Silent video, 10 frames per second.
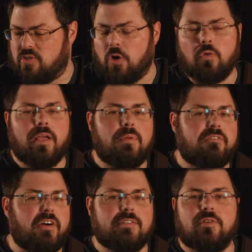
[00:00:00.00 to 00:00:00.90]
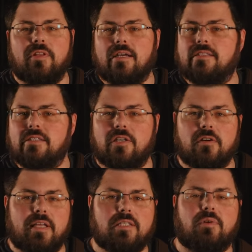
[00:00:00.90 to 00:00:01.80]
Do, Re, Mi, Fa, Sol, La, Ti,
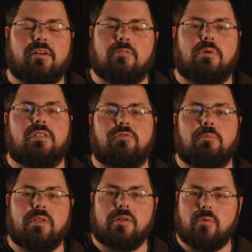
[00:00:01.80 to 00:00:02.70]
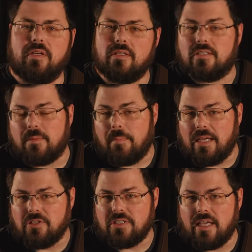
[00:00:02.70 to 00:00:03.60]
Do, that's what everybody's familiar with. It's a
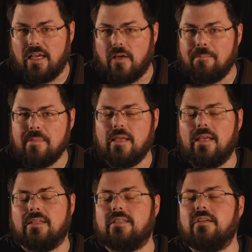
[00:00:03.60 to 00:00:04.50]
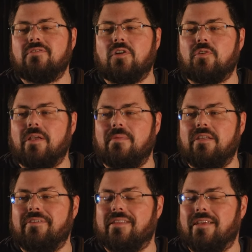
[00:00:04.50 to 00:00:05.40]
major scale. Instead of Do, Re,
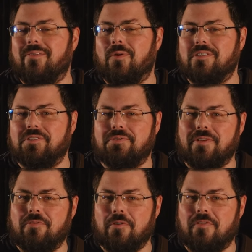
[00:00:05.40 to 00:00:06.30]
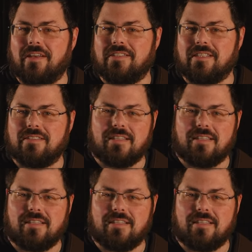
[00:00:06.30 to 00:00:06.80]
Mi, you can think one, two, three, four, five, six,